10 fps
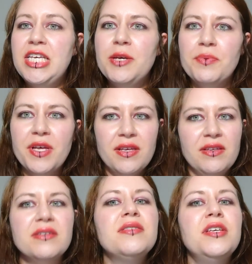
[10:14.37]
deep
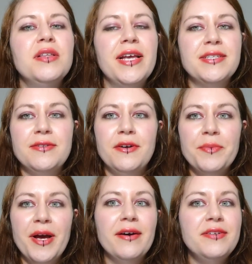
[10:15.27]
like this that you'd like to
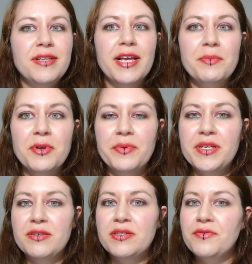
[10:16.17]
know about and you'd like me to
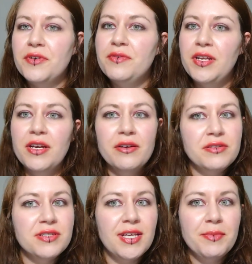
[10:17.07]
research for a
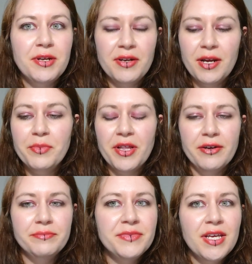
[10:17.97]
video, just let me know down
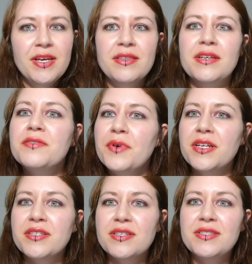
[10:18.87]
below. Thanks for
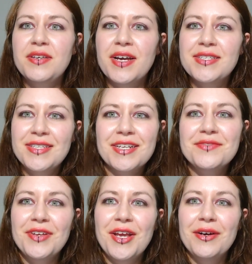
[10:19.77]
watching. I'll see you guys in the
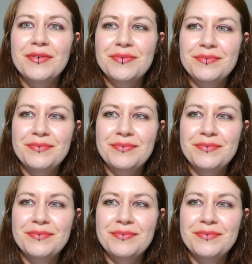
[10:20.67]
next video.